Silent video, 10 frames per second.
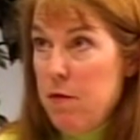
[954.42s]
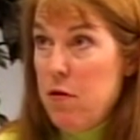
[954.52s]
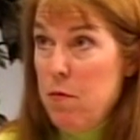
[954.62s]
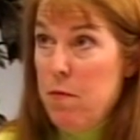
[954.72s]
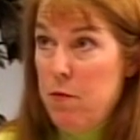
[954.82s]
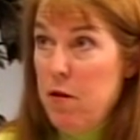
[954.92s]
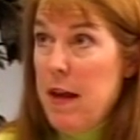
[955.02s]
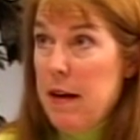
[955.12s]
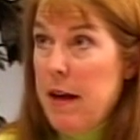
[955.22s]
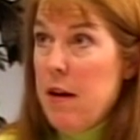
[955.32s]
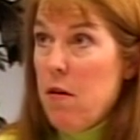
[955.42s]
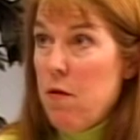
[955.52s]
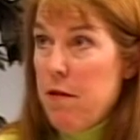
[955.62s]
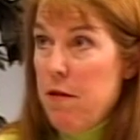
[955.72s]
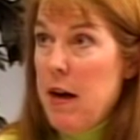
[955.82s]
to that
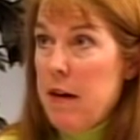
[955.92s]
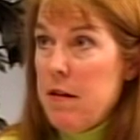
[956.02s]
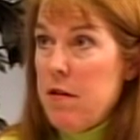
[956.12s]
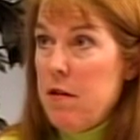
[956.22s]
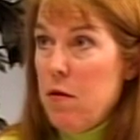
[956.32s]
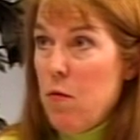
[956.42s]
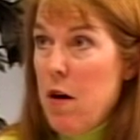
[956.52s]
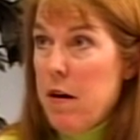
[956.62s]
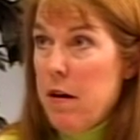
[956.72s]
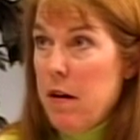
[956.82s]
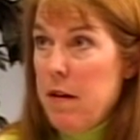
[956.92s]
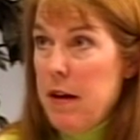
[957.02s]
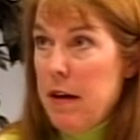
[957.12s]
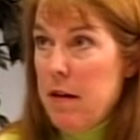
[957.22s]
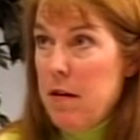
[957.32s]
landowner for access to the water. Is
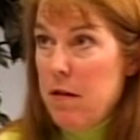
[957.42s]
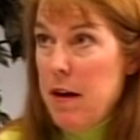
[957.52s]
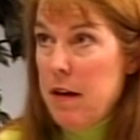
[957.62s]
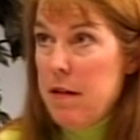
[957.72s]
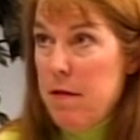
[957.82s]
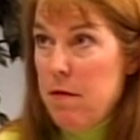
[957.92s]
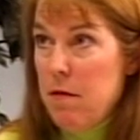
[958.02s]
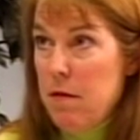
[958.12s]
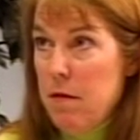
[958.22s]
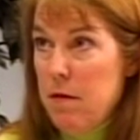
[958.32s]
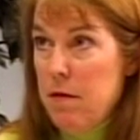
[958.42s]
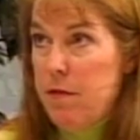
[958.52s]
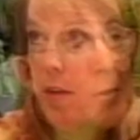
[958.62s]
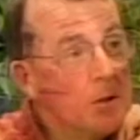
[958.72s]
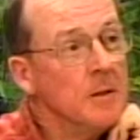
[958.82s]
that correct? Does that
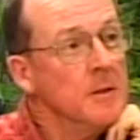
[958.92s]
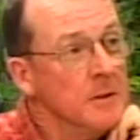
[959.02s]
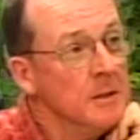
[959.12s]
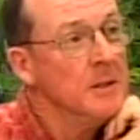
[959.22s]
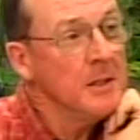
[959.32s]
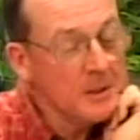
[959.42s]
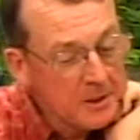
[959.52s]
follow your recollection?